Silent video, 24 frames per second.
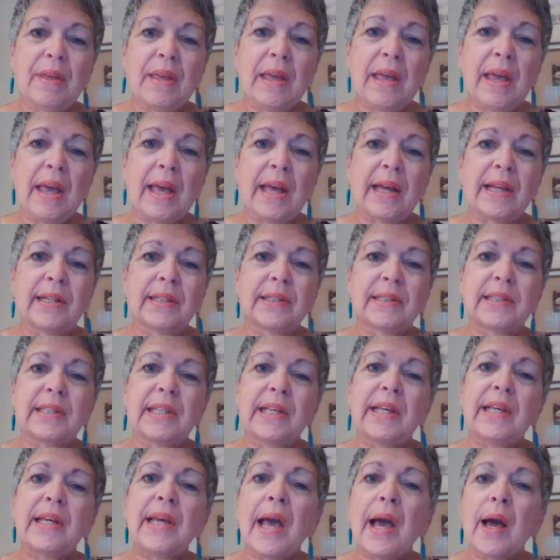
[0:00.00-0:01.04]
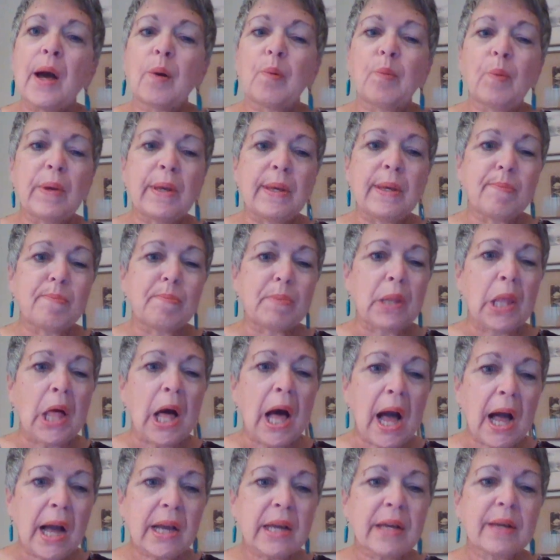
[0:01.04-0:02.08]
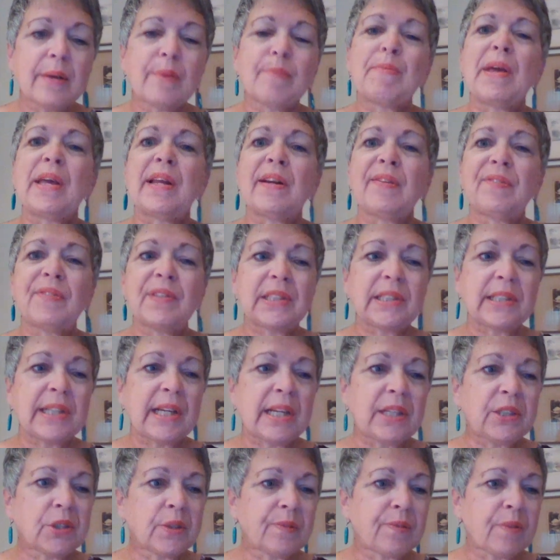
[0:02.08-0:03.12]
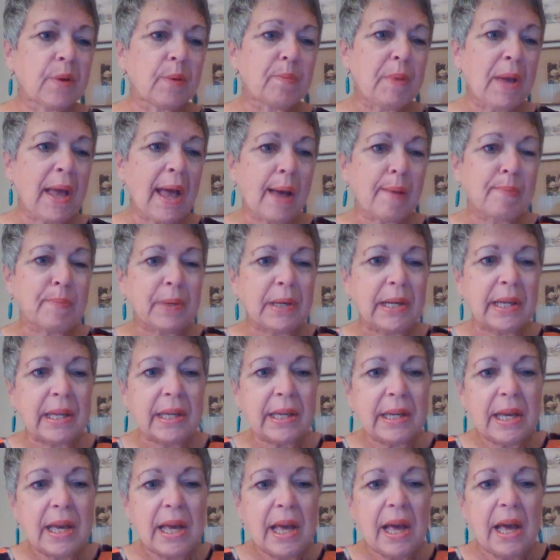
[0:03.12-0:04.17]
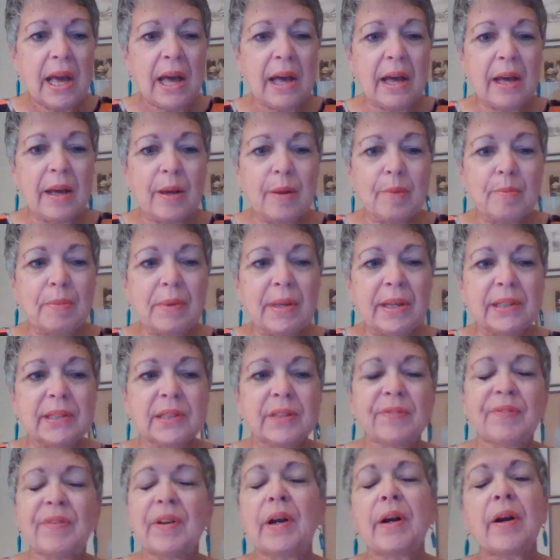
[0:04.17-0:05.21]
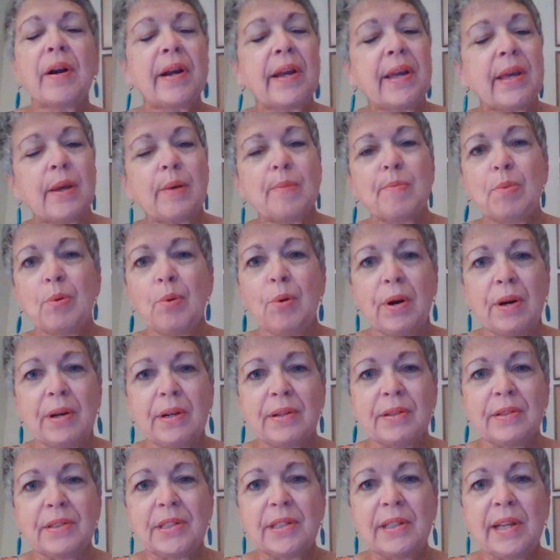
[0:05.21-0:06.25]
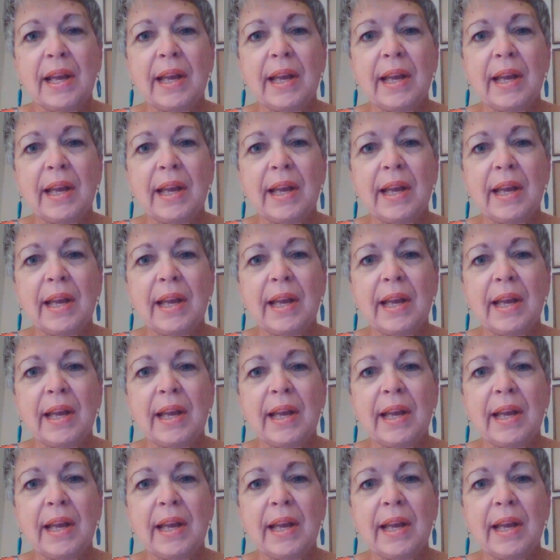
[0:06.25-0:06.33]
and seeing how we block manifestation from happening is very important.